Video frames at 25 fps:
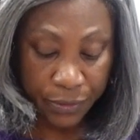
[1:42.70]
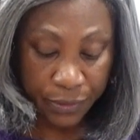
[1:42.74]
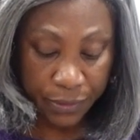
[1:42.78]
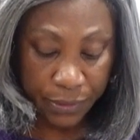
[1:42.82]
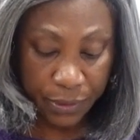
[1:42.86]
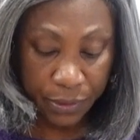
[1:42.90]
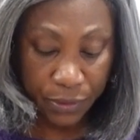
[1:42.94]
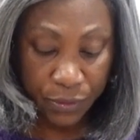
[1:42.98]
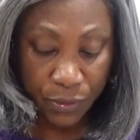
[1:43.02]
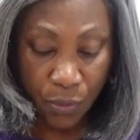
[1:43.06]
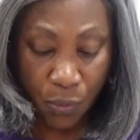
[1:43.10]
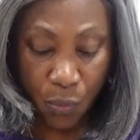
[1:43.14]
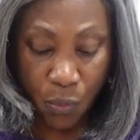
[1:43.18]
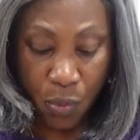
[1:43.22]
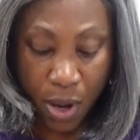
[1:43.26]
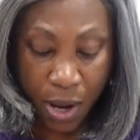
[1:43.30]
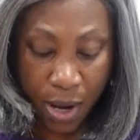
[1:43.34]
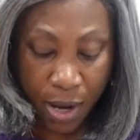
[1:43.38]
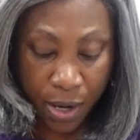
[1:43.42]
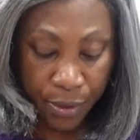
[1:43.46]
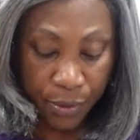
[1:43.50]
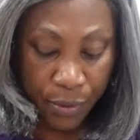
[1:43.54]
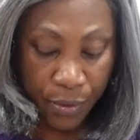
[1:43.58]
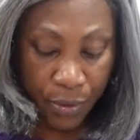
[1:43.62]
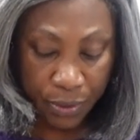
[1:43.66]
So
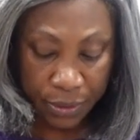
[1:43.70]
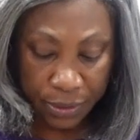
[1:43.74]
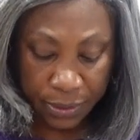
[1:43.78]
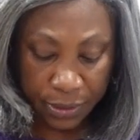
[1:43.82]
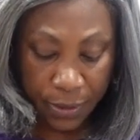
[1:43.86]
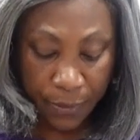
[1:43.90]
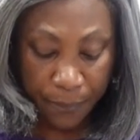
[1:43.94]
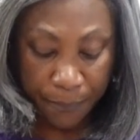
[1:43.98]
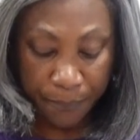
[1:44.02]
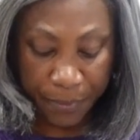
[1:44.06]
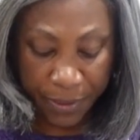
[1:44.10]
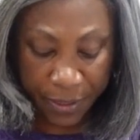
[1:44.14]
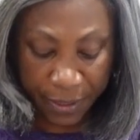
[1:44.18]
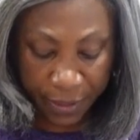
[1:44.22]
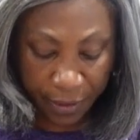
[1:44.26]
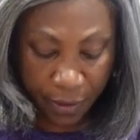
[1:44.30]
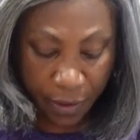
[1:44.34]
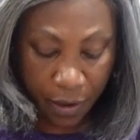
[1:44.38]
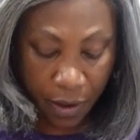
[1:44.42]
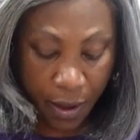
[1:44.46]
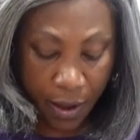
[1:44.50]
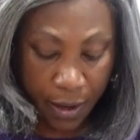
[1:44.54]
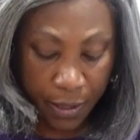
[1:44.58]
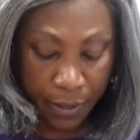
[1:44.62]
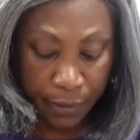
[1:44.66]
walnut,
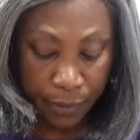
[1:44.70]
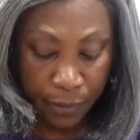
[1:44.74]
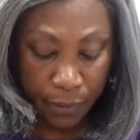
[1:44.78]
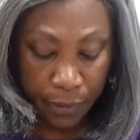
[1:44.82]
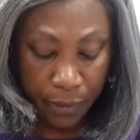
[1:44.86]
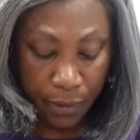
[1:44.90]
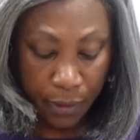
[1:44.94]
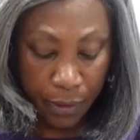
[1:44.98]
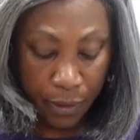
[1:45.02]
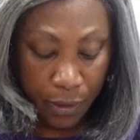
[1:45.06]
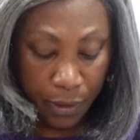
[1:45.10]
pecan,